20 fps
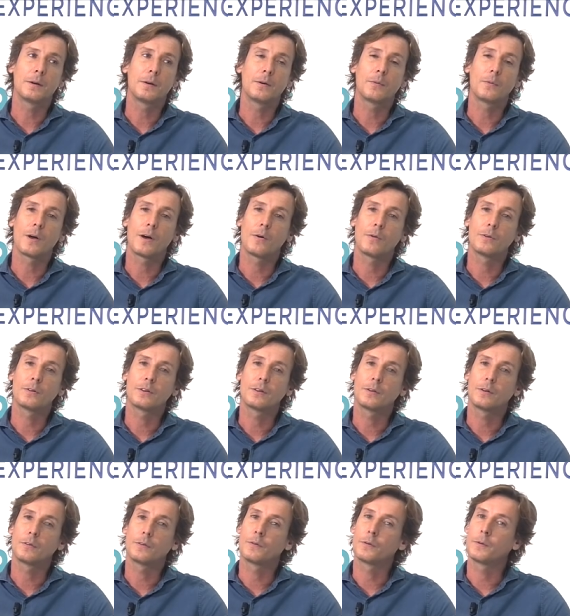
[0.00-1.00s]
around,
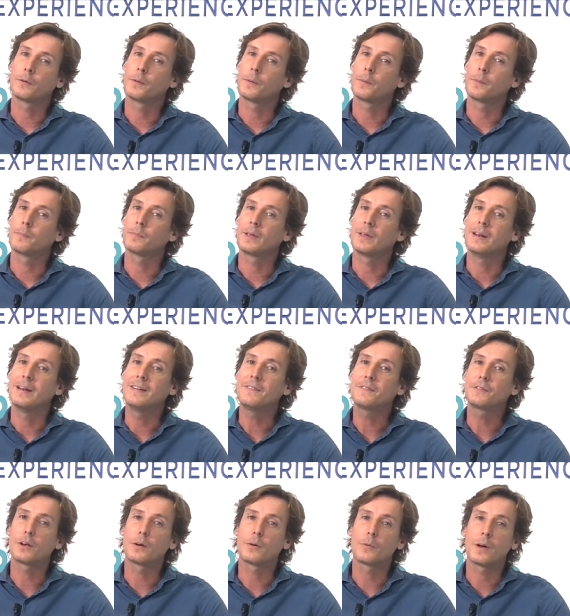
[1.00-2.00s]
um, it
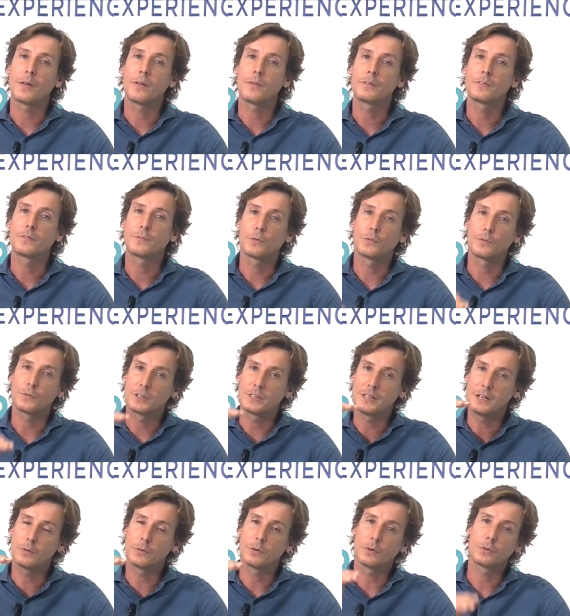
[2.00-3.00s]
lives around from
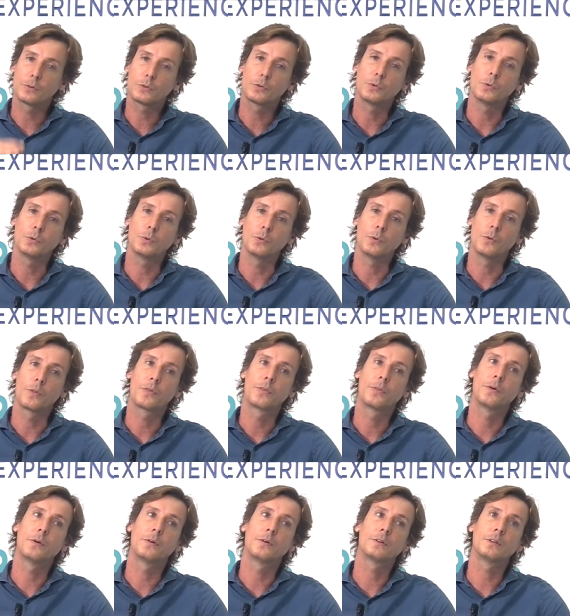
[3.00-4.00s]
zero to
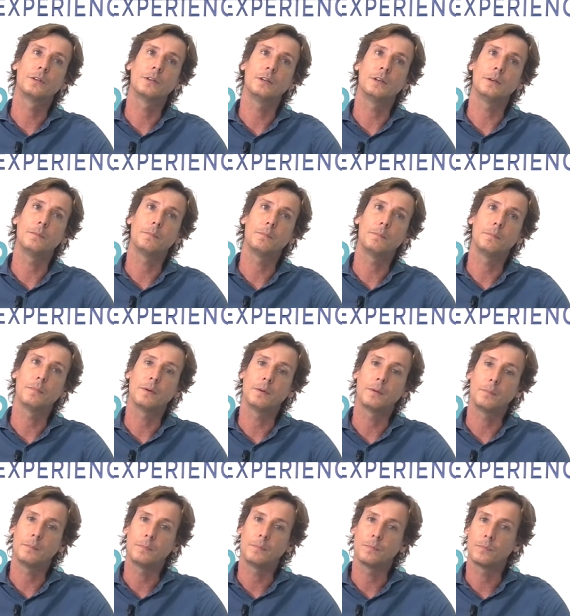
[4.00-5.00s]
30
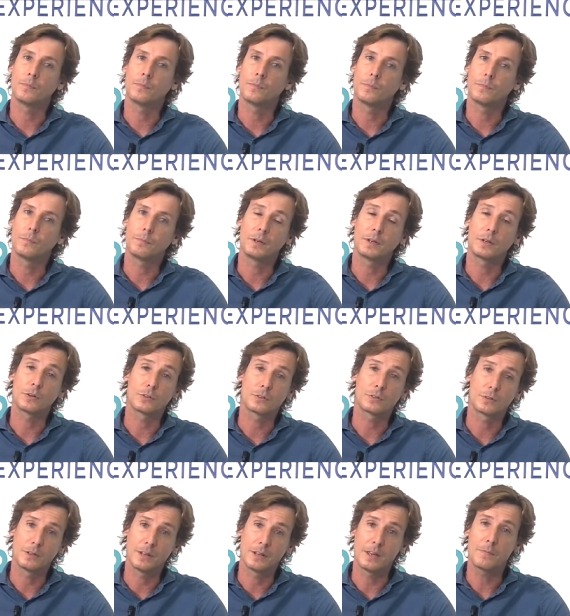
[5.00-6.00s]
um,
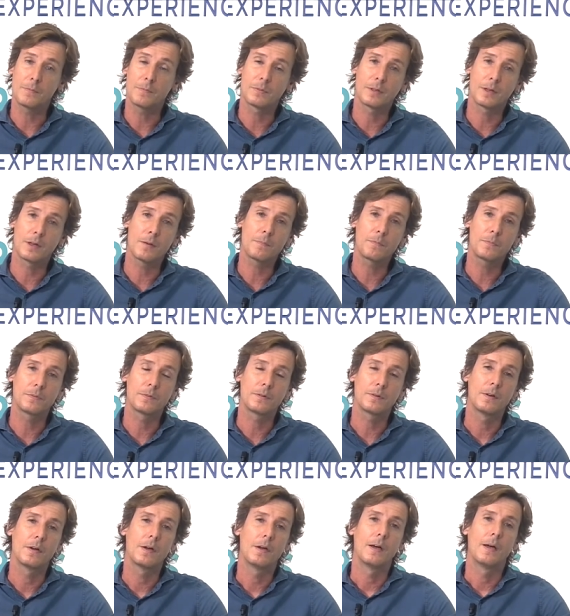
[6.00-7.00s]
meters de depth.
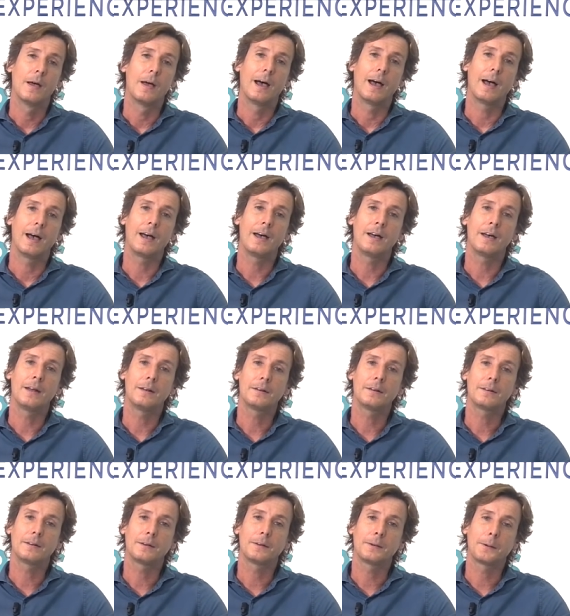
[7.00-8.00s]
And
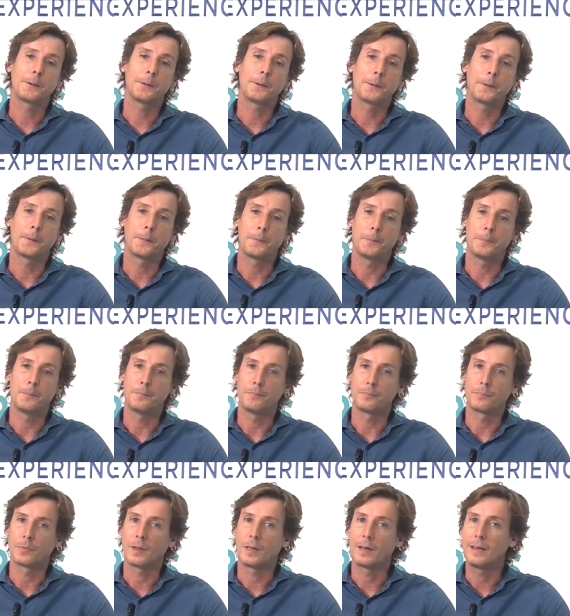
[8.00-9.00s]

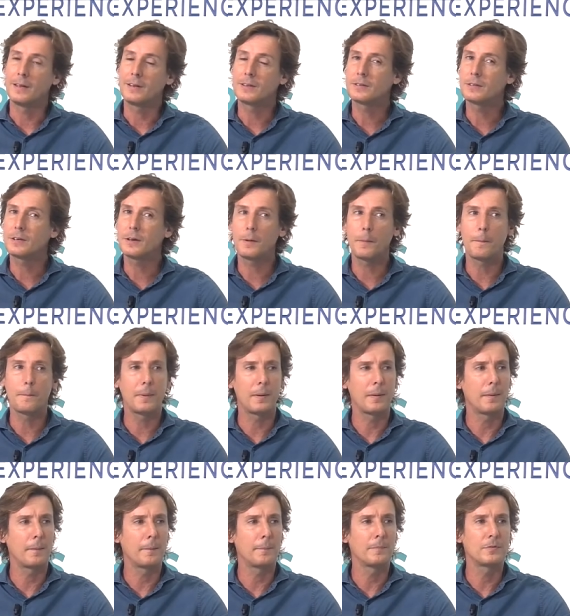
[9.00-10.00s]
um, it's, a,
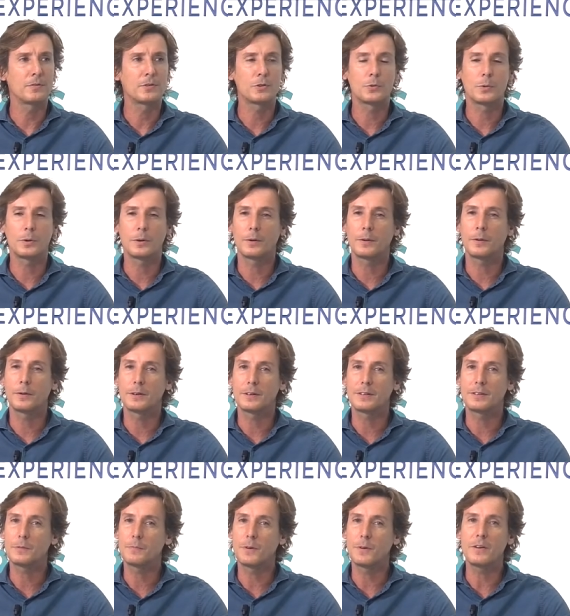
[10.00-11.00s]
um, uh,
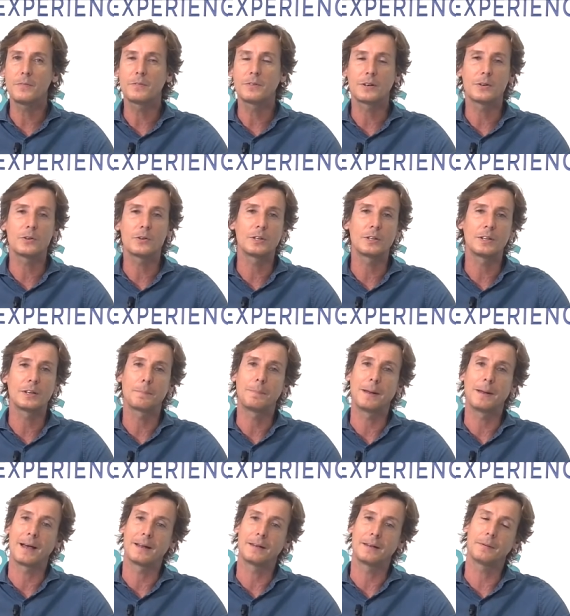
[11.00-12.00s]
it's a very interesting
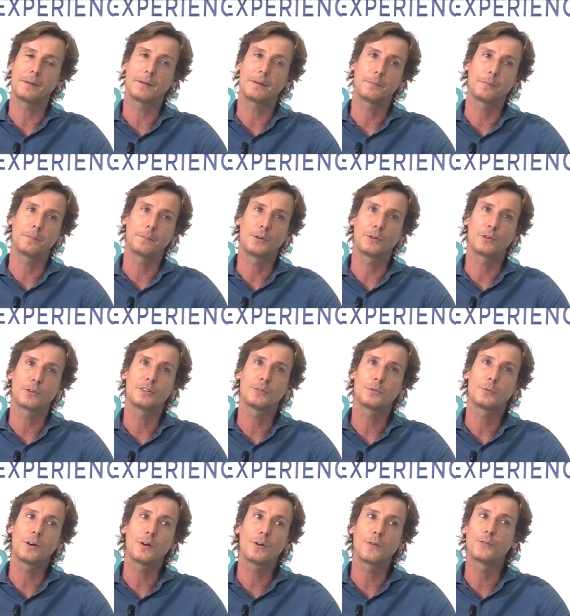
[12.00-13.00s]
plant because it's
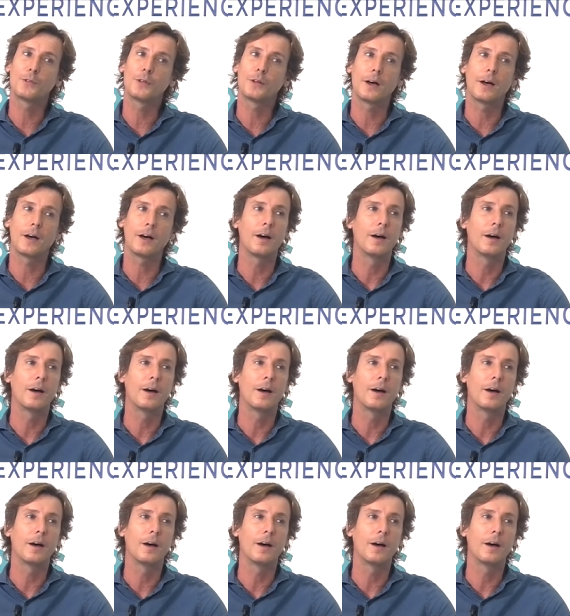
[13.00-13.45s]
one of the